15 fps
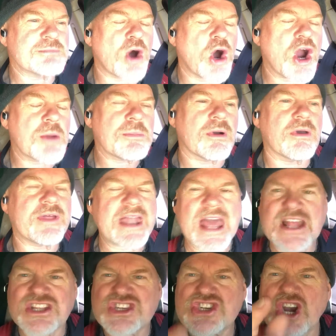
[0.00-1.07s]
marble and it
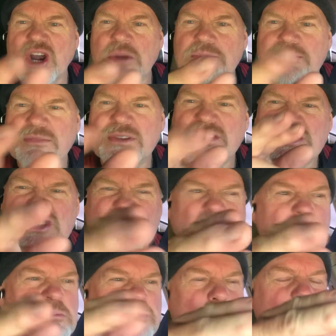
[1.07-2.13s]
had sharp
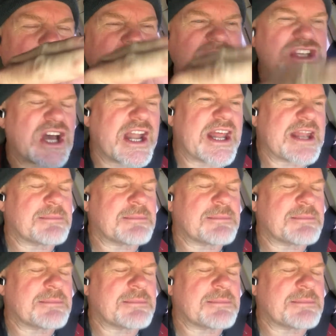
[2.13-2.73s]
points on it.